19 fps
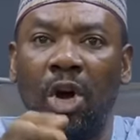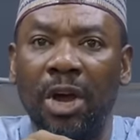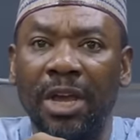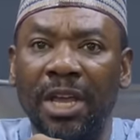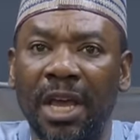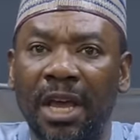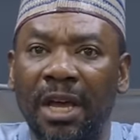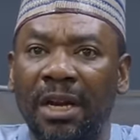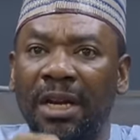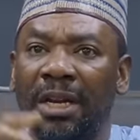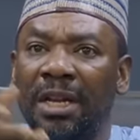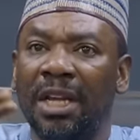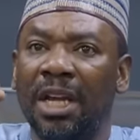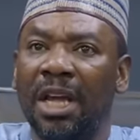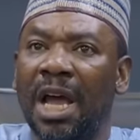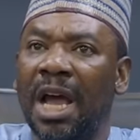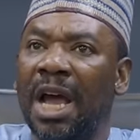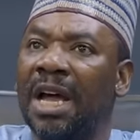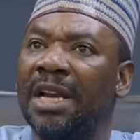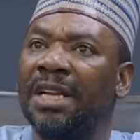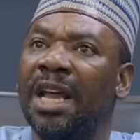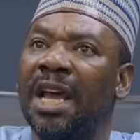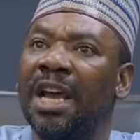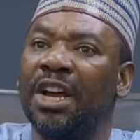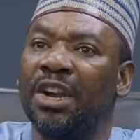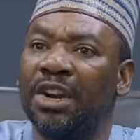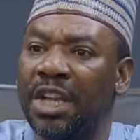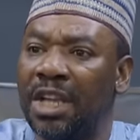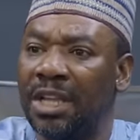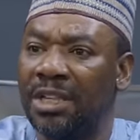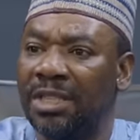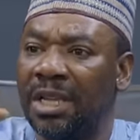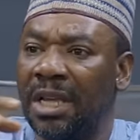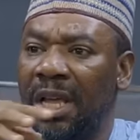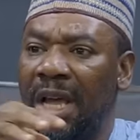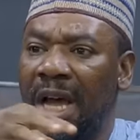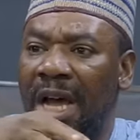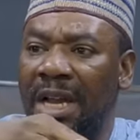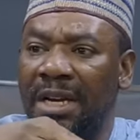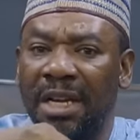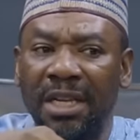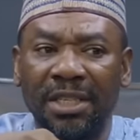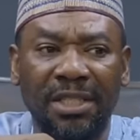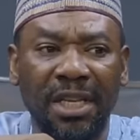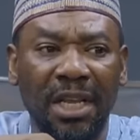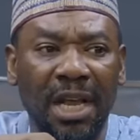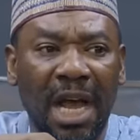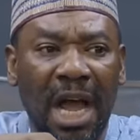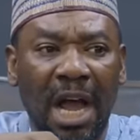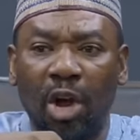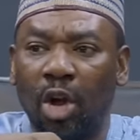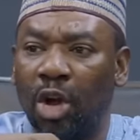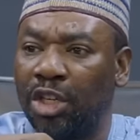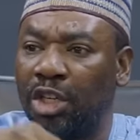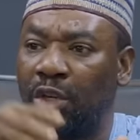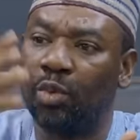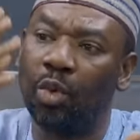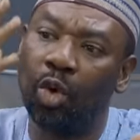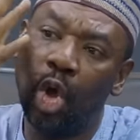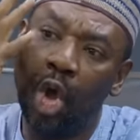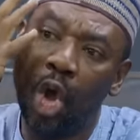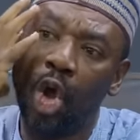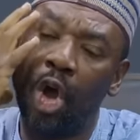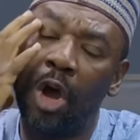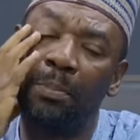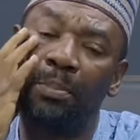oil and grease and this thing and cotton wool.